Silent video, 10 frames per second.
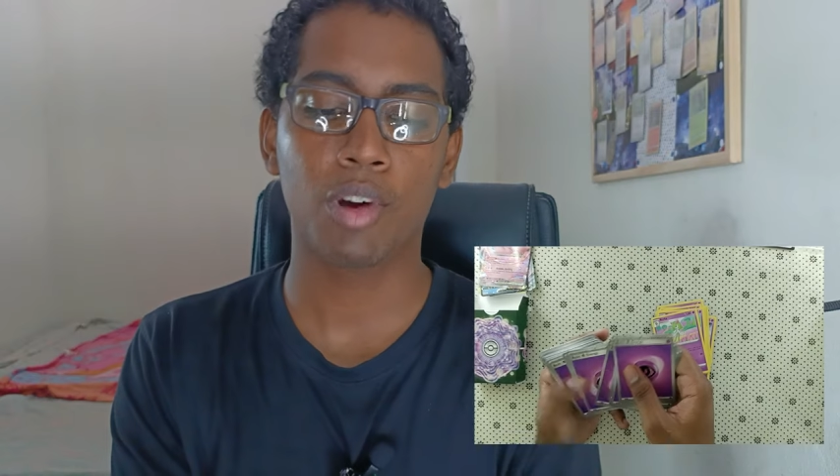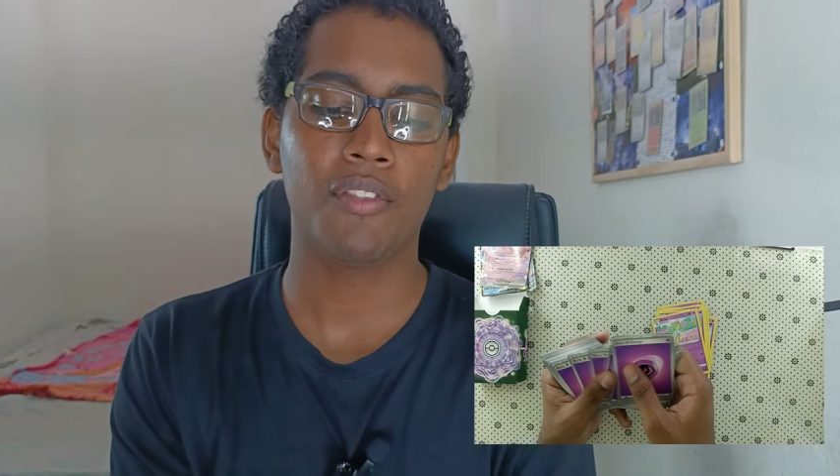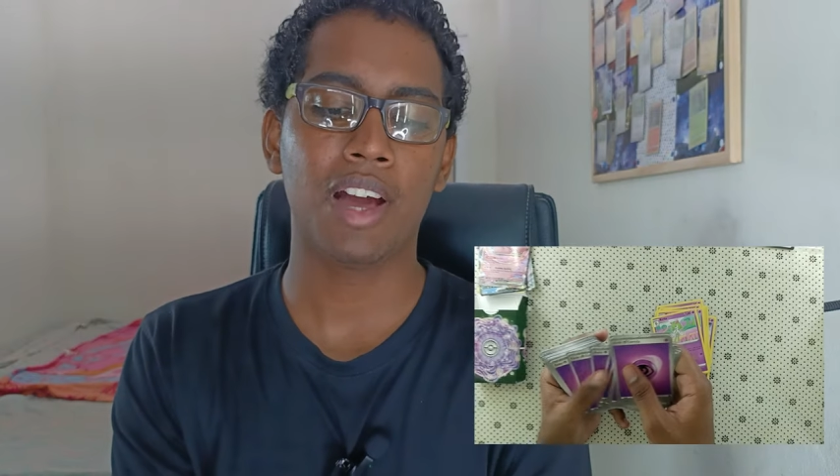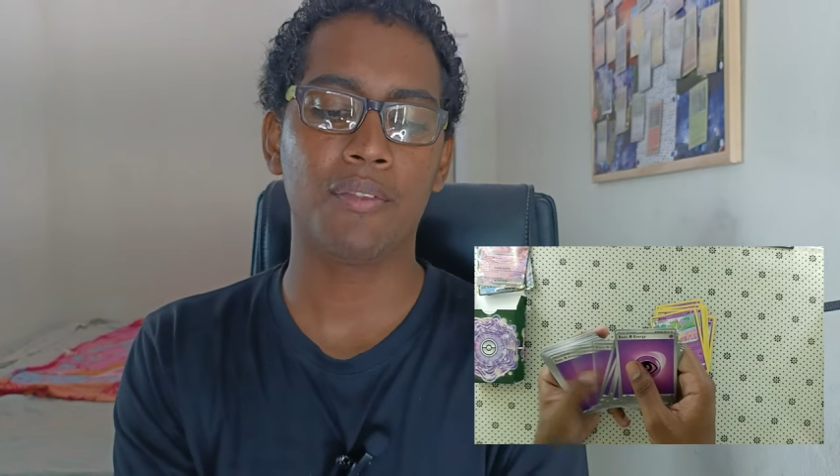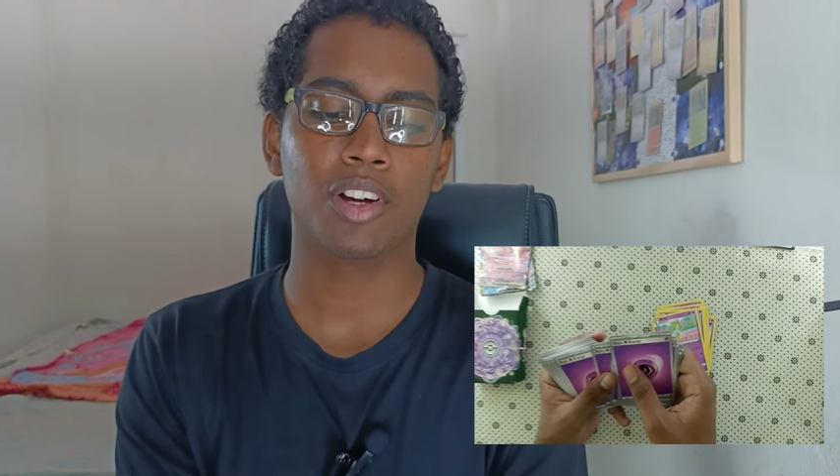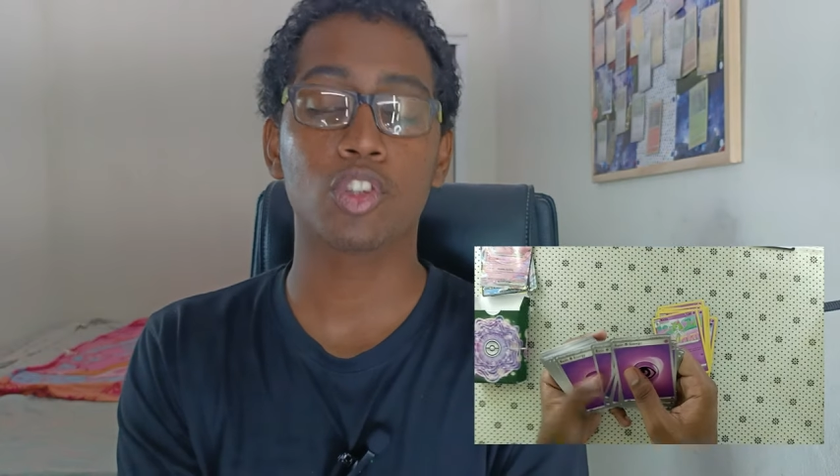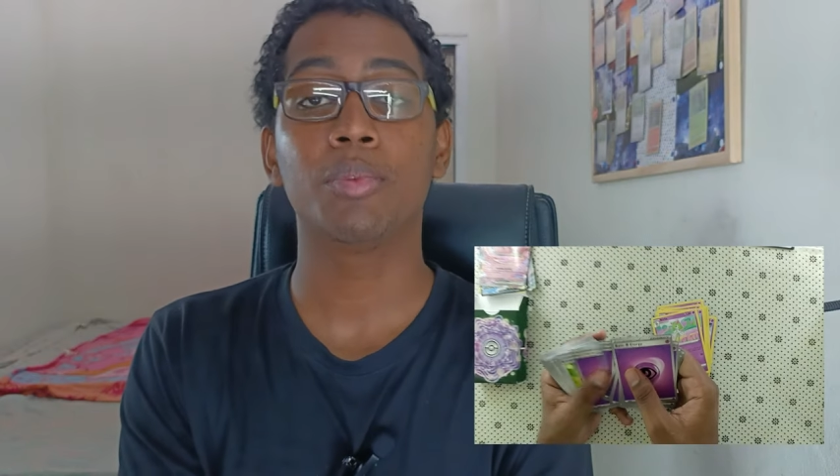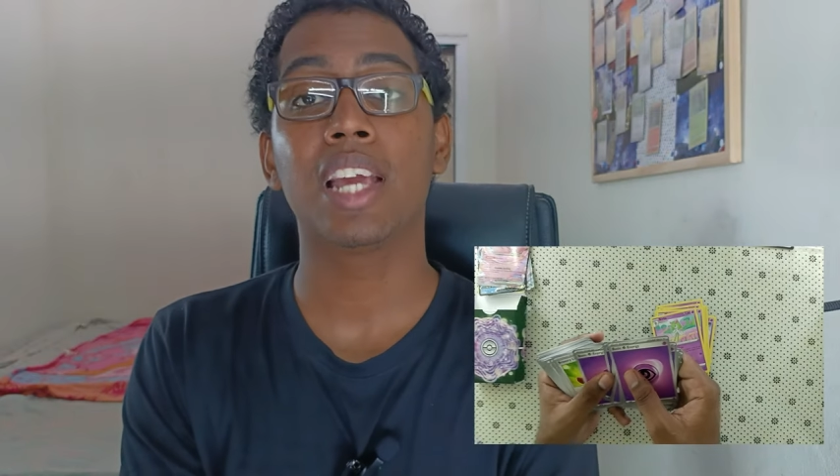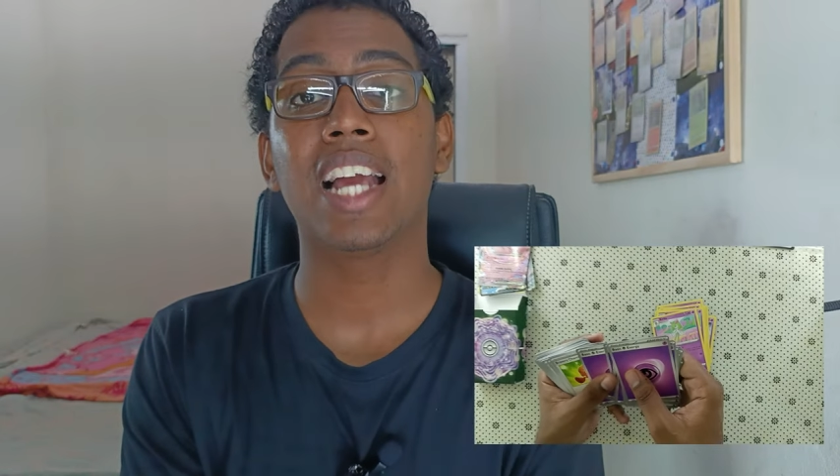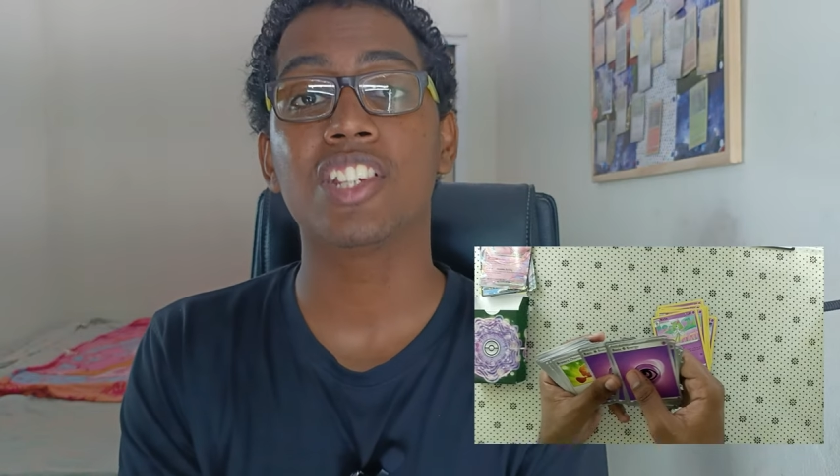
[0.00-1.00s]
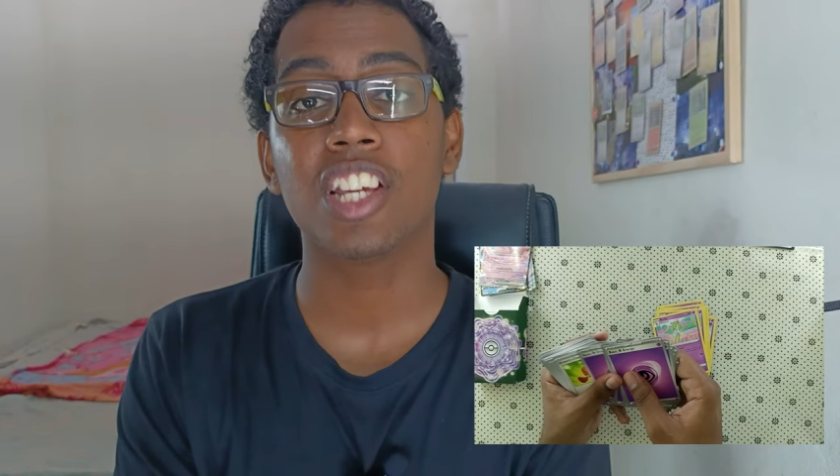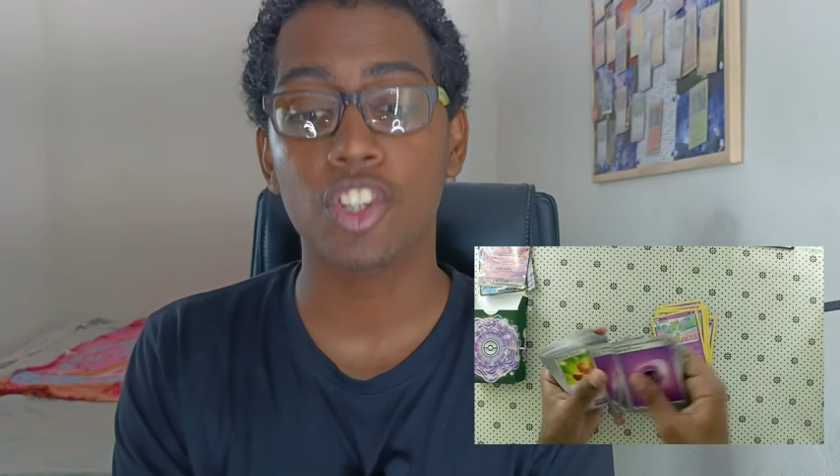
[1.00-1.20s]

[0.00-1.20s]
It's your boy Firefox. Hope you guys